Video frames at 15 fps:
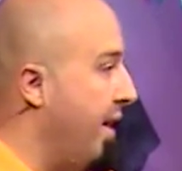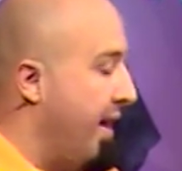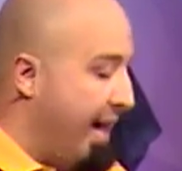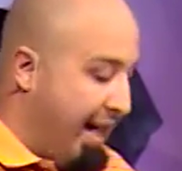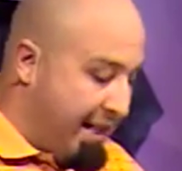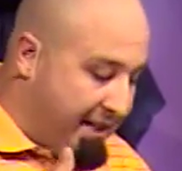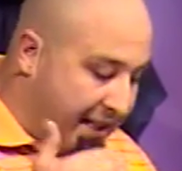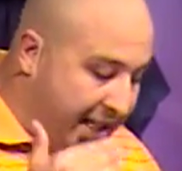
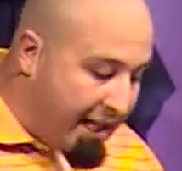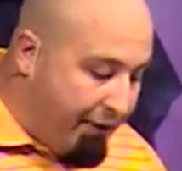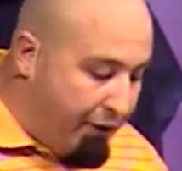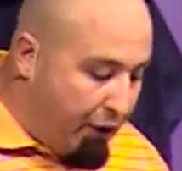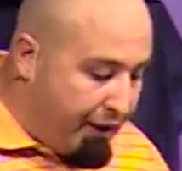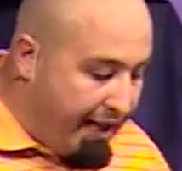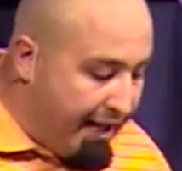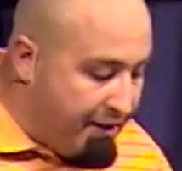is to give
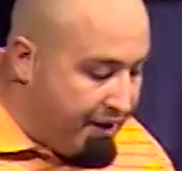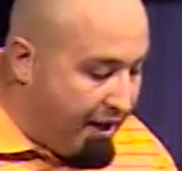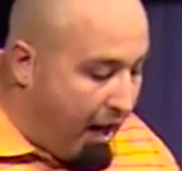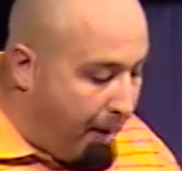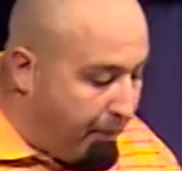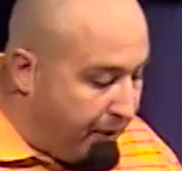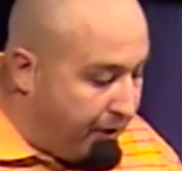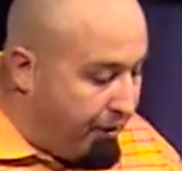your kids an
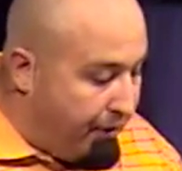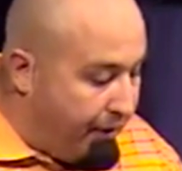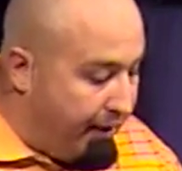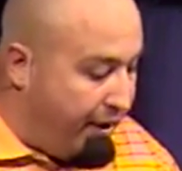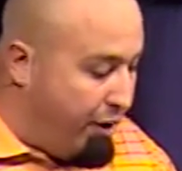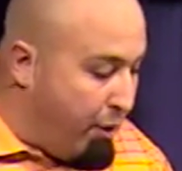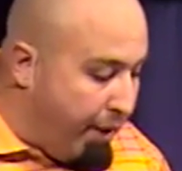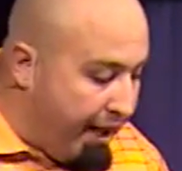opportunity.
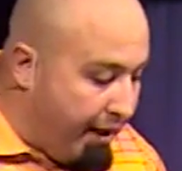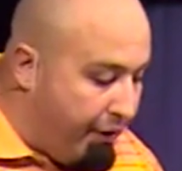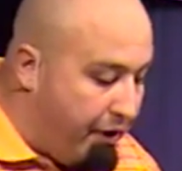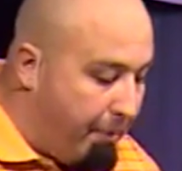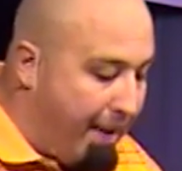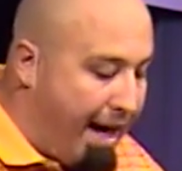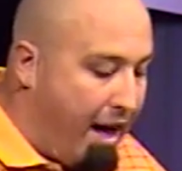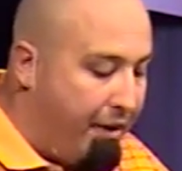You hear
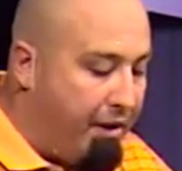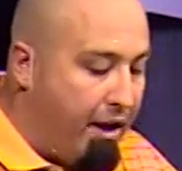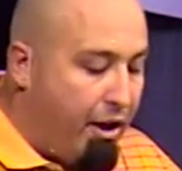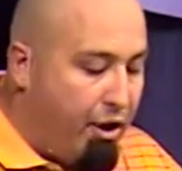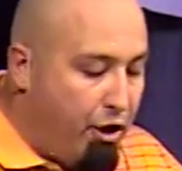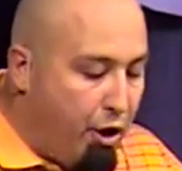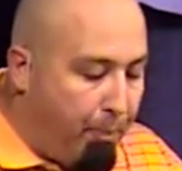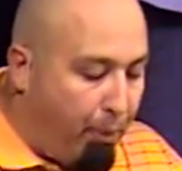them out.
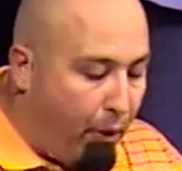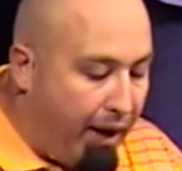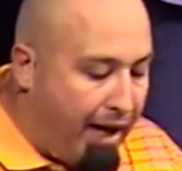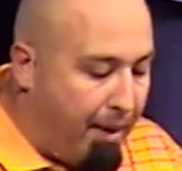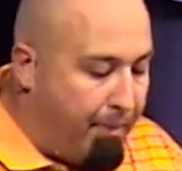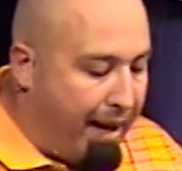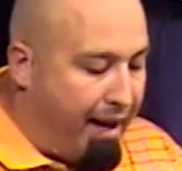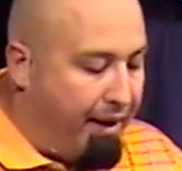You pray
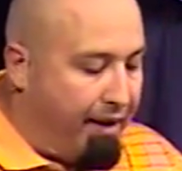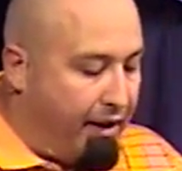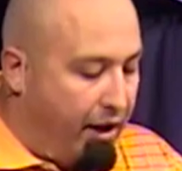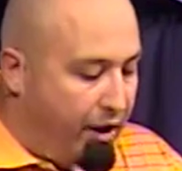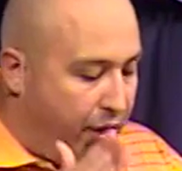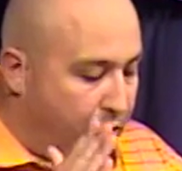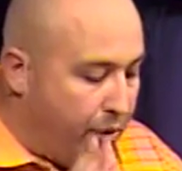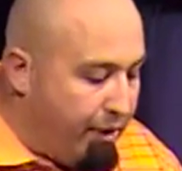about it.
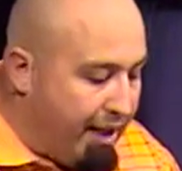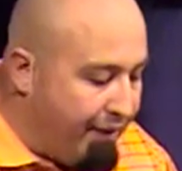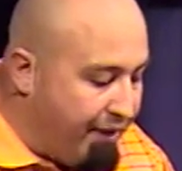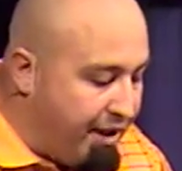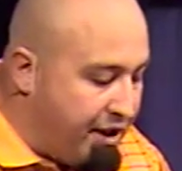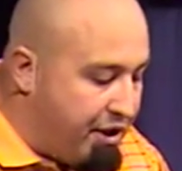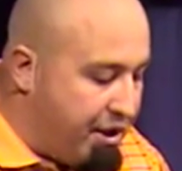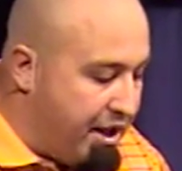You give a
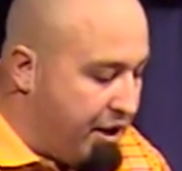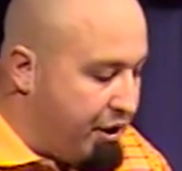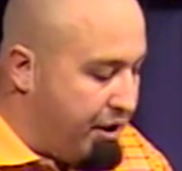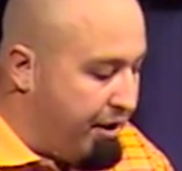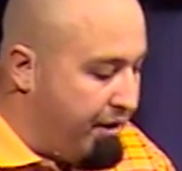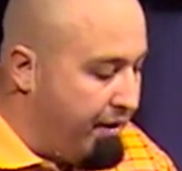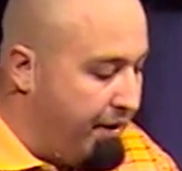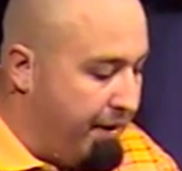
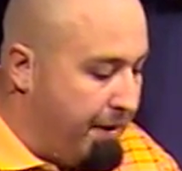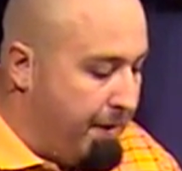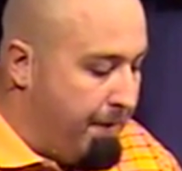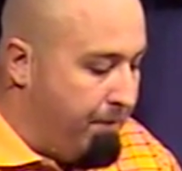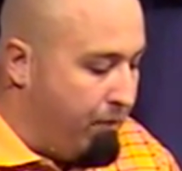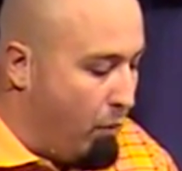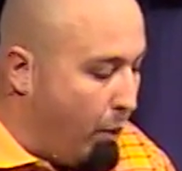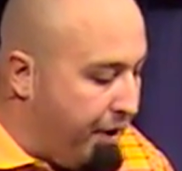decision
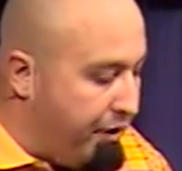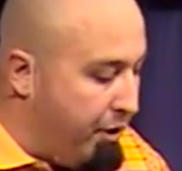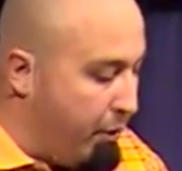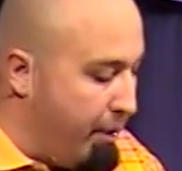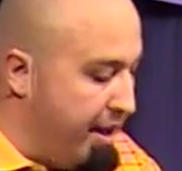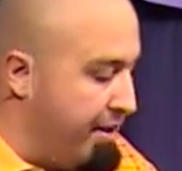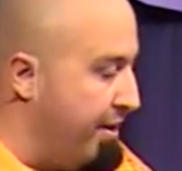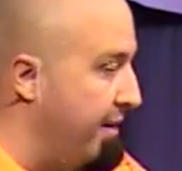with your
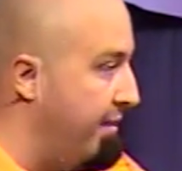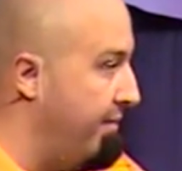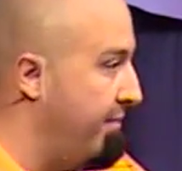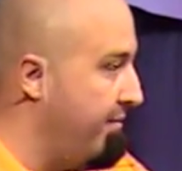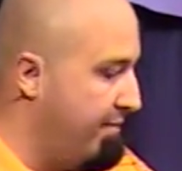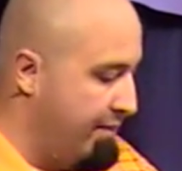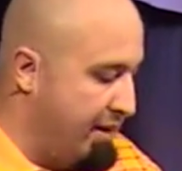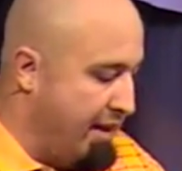reason.
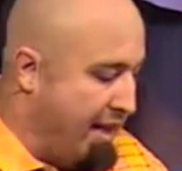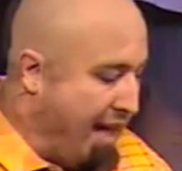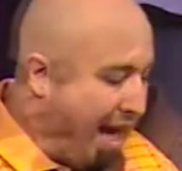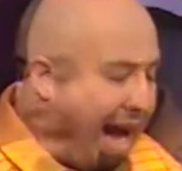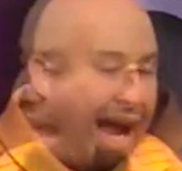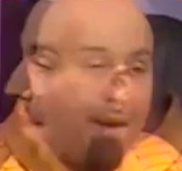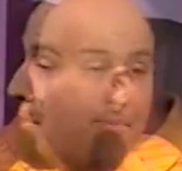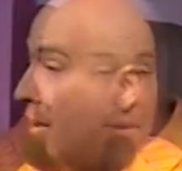
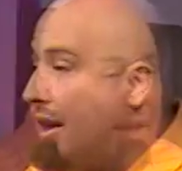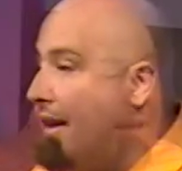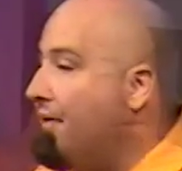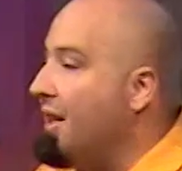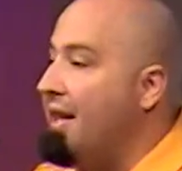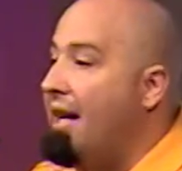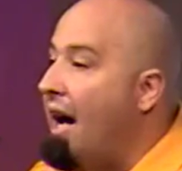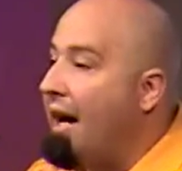I believe
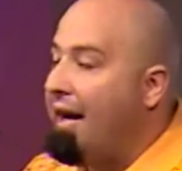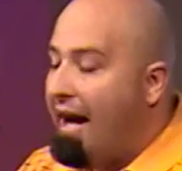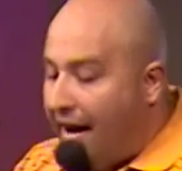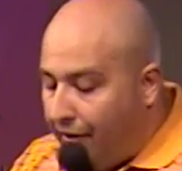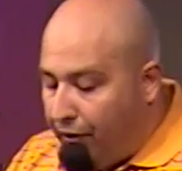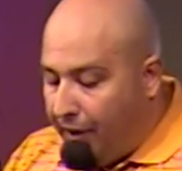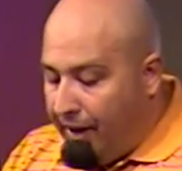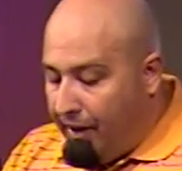that not
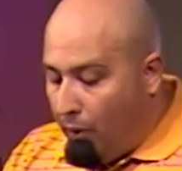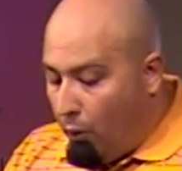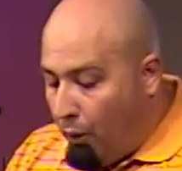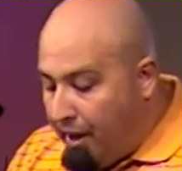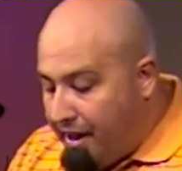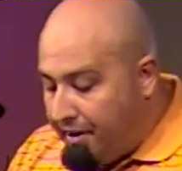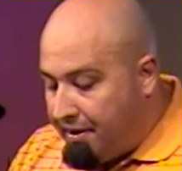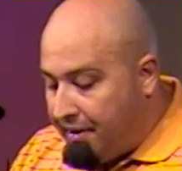every
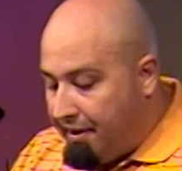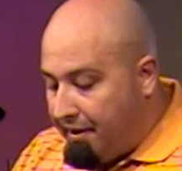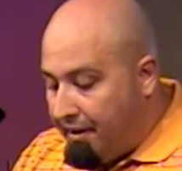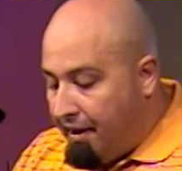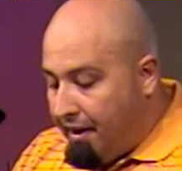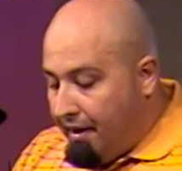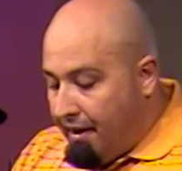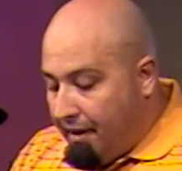reason,
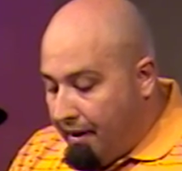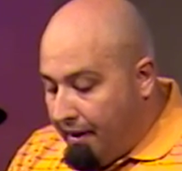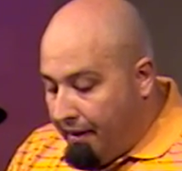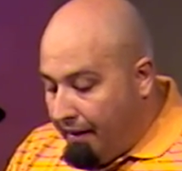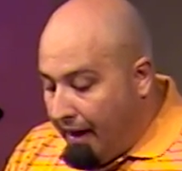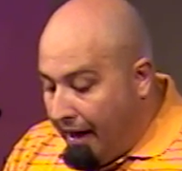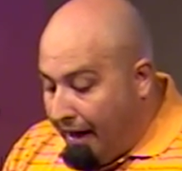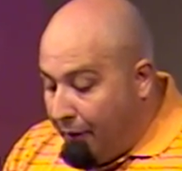
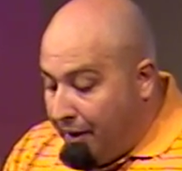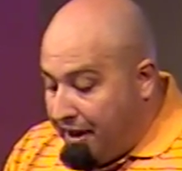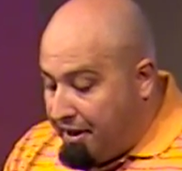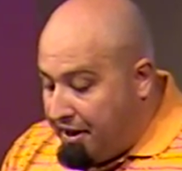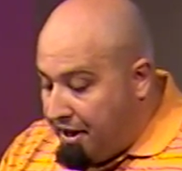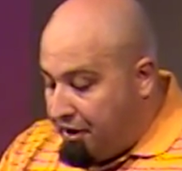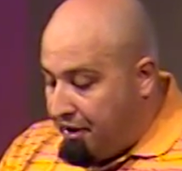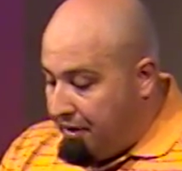not every
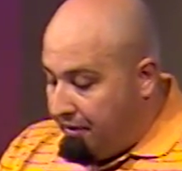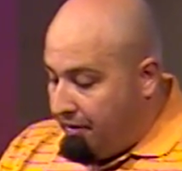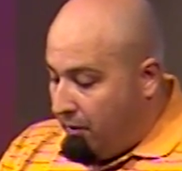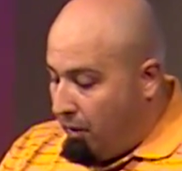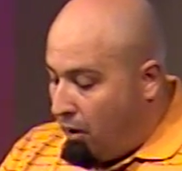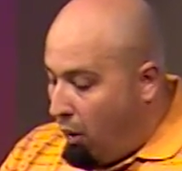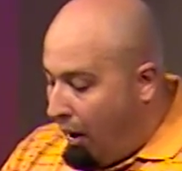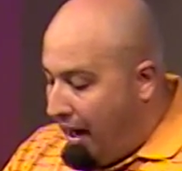decision
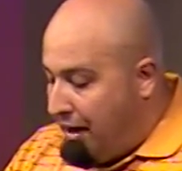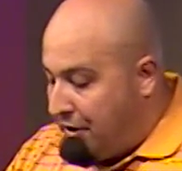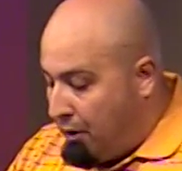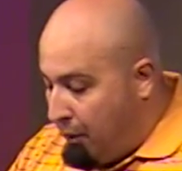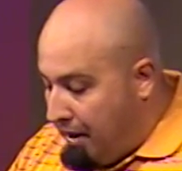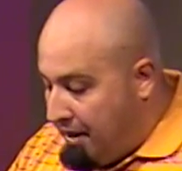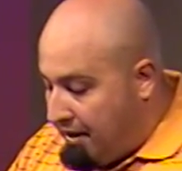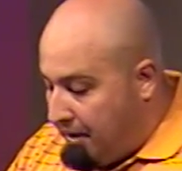requires a
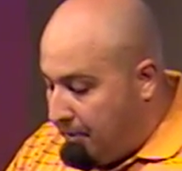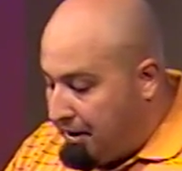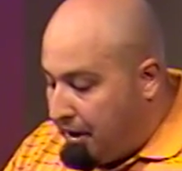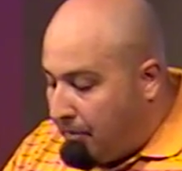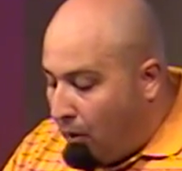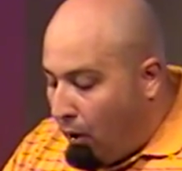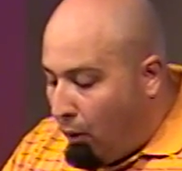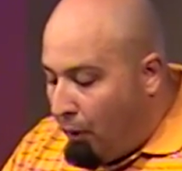reason, but the
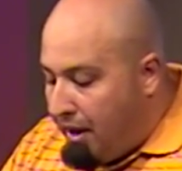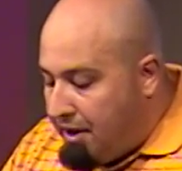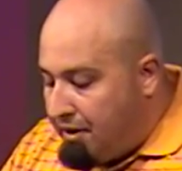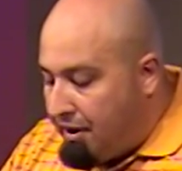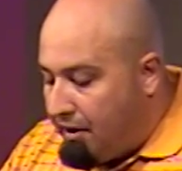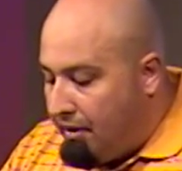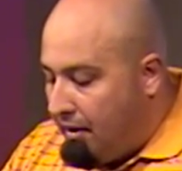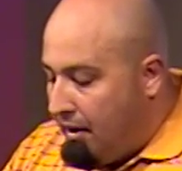more
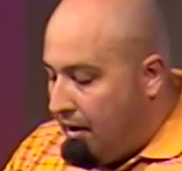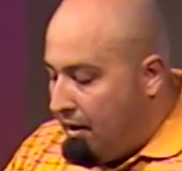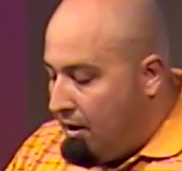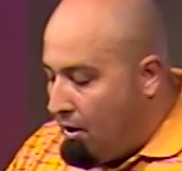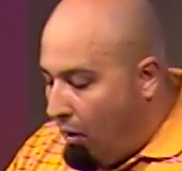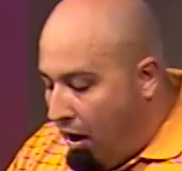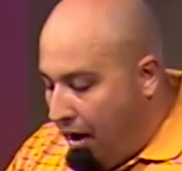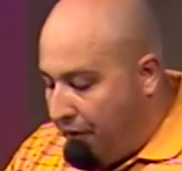reason
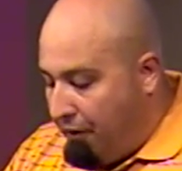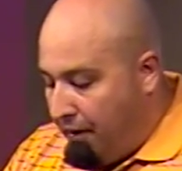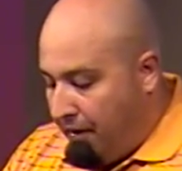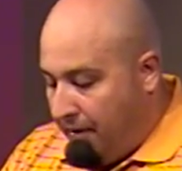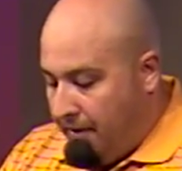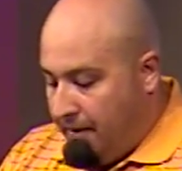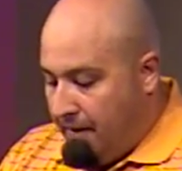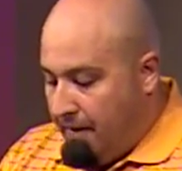you offer,
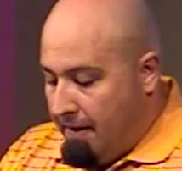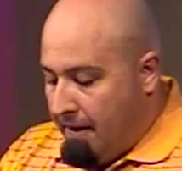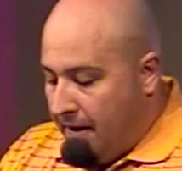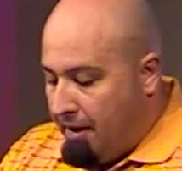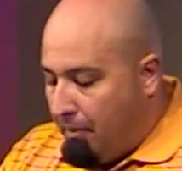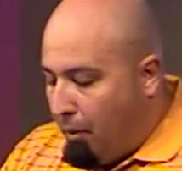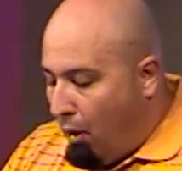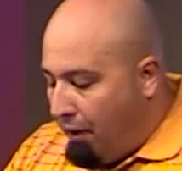
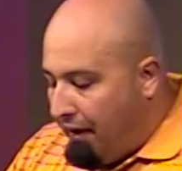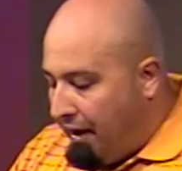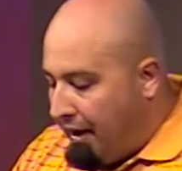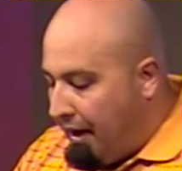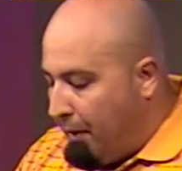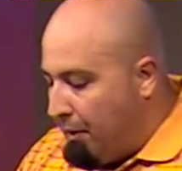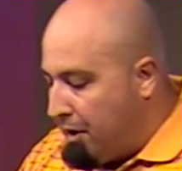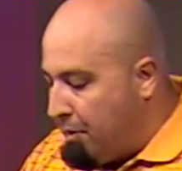the more they're
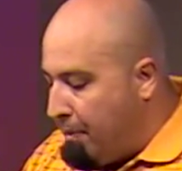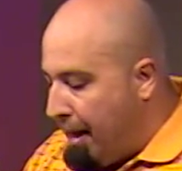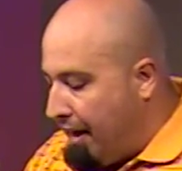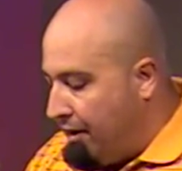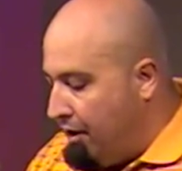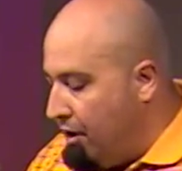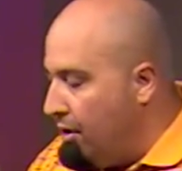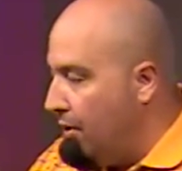going to
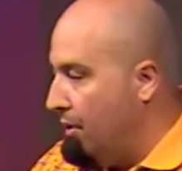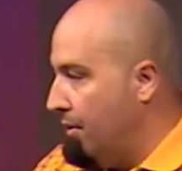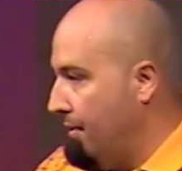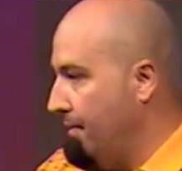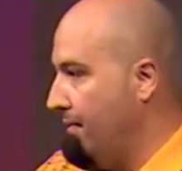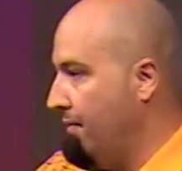respect you,